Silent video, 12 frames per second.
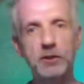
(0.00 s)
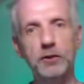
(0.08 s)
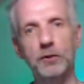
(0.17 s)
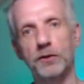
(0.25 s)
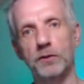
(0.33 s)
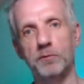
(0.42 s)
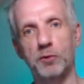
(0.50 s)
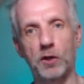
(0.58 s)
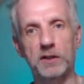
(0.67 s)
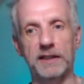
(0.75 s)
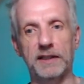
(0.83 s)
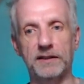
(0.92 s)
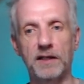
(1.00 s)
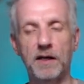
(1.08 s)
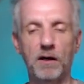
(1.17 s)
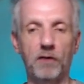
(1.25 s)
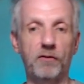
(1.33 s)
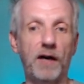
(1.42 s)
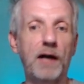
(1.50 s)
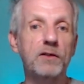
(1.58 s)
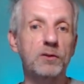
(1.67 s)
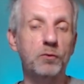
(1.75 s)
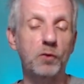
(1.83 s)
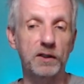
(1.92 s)
show you the process of how
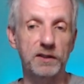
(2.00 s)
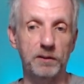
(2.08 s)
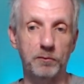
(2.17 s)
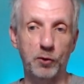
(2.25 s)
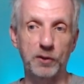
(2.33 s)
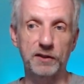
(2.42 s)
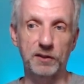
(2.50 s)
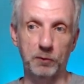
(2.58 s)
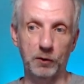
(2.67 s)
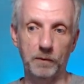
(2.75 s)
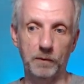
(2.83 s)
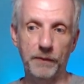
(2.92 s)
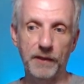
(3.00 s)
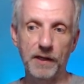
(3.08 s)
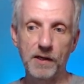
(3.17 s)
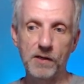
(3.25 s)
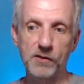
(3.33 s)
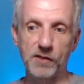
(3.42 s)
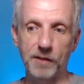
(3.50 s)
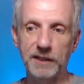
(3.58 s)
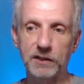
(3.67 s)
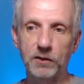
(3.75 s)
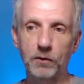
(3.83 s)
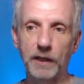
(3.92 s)
this works in principle. So I
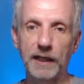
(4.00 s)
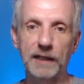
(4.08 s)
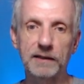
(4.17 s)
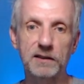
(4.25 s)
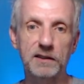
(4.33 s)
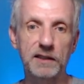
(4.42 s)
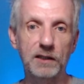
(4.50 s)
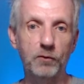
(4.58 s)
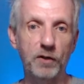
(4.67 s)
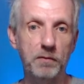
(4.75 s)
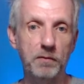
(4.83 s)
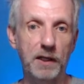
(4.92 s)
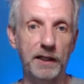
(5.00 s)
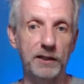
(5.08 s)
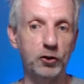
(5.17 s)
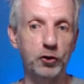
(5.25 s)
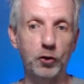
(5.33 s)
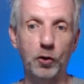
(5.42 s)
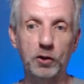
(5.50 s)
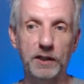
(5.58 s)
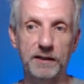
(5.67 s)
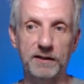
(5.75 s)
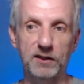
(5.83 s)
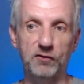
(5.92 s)
might go and stick with my George
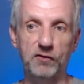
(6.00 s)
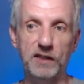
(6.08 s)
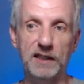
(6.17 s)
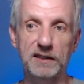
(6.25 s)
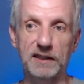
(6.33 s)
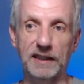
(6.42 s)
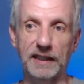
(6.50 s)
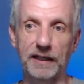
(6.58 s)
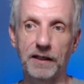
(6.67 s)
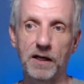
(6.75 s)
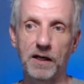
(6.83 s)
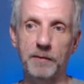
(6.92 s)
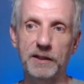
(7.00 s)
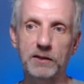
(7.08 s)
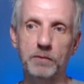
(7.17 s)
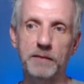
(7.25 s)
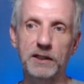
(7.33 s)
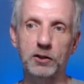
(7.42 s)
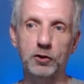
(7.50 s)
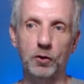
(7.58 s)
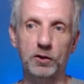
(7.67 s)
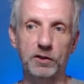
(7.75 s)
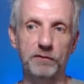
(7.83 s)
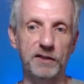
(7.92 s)
and the sphere scene here. I might go and make
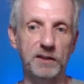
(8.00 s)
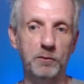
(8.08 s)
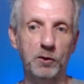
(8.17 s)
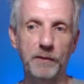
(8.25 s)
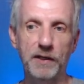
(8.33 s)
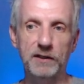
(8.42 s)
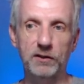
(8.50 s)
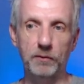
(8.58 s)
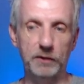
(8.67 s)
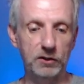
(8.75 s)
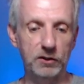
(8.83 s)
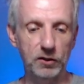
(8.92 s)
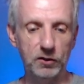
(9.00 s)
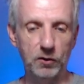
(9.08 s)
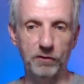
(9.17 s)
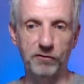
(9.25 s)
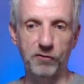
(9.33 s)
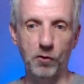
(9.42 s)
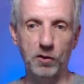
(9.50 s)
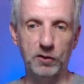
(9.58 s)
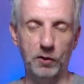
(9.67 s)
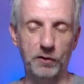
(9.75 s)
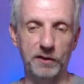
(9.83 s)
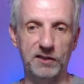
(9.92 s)
George invisible so that we can just go and focus on the